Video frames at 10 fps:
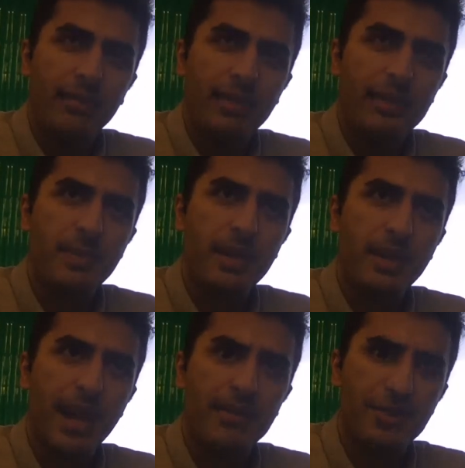is
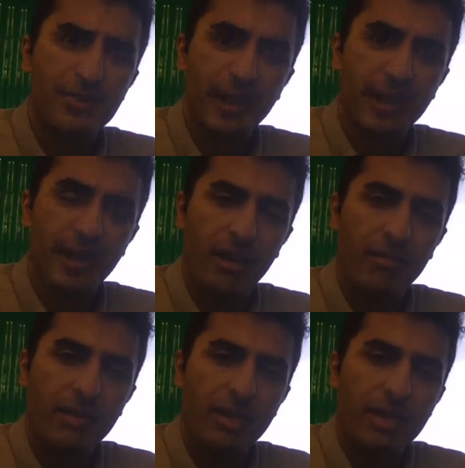being addressed right
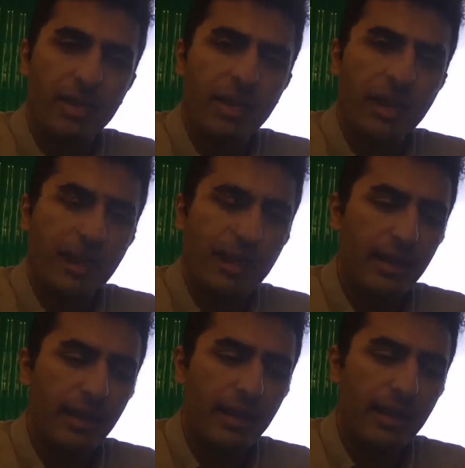now
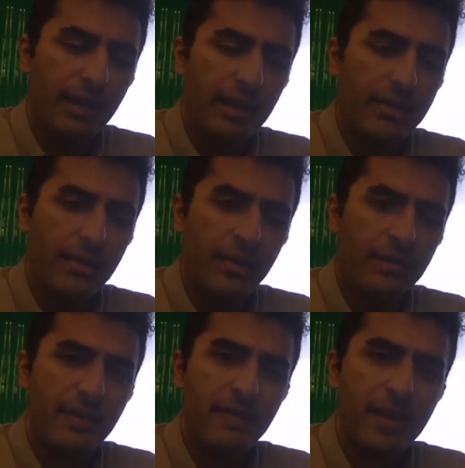and is
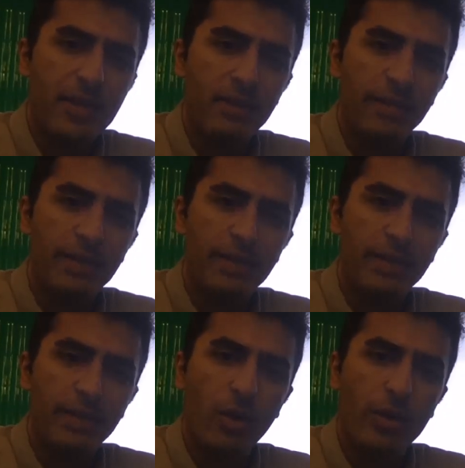eventually
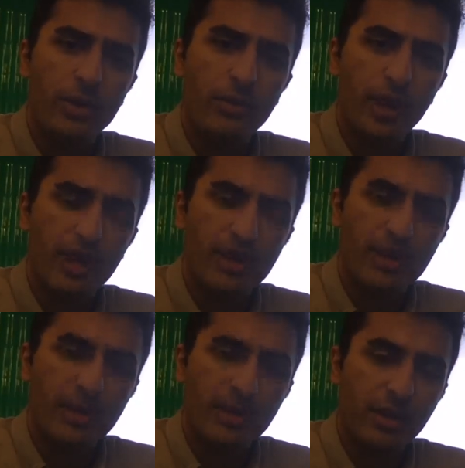going to
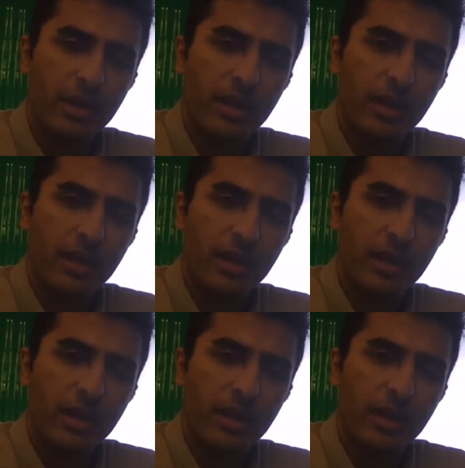answer